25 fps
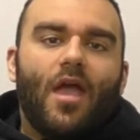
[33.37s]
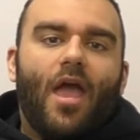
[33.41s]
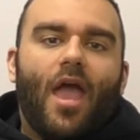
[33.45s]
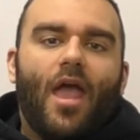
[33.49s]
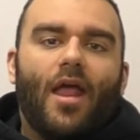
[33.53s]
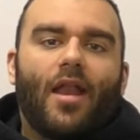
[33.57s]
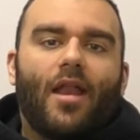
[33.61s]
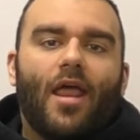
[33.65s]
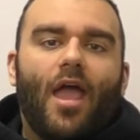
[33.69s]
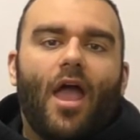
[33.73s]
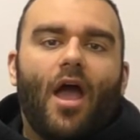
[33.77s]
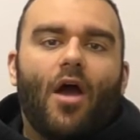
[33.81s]

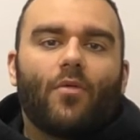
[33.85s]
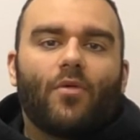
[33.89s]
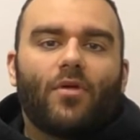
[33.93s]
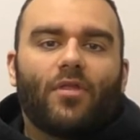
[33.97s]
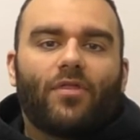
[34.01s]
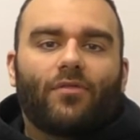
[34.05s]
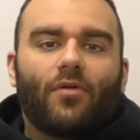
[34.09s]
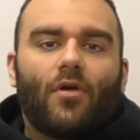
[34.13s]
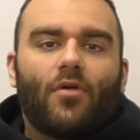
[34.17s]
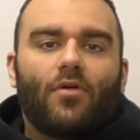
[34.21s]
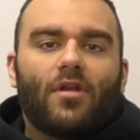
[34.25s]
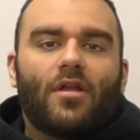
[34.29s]
and how we
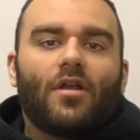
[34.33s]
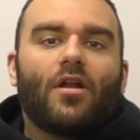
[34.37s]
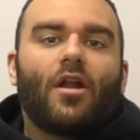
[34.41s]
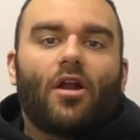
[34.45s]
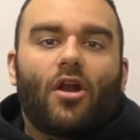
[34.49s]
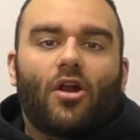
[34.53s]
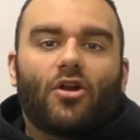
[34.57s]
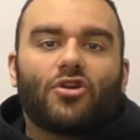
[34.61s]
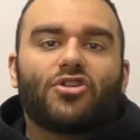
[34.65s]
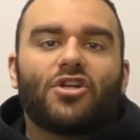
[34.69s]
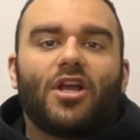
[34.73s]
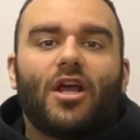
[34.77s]
throw it in
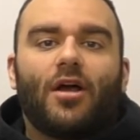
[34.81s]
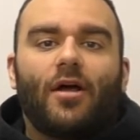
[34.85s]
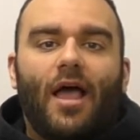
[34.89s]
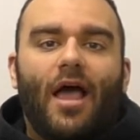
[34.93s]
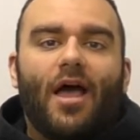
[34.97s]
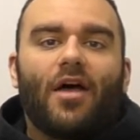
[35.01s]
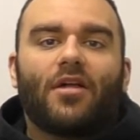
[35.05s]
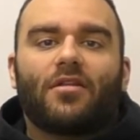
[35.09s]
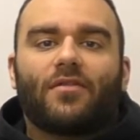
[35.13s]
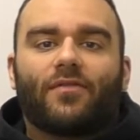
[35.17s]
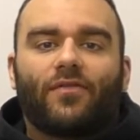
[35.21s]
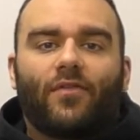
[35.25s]
on our
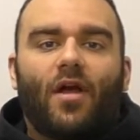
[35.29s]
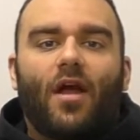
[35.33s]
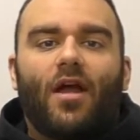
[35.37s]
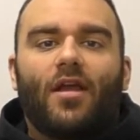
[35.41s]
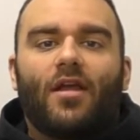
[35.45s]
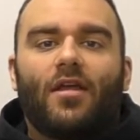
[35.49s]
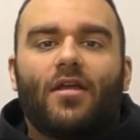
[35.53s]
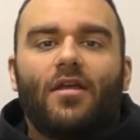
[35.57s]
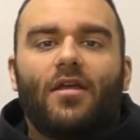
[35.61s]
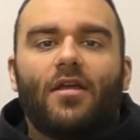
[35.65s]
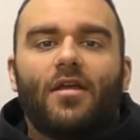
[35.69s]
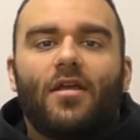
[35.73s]
Jailhouse
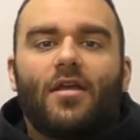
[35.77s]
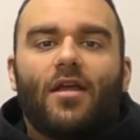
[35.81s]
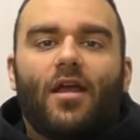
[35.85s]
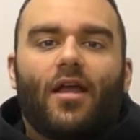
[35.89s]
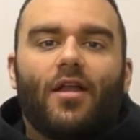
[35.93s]
Friday.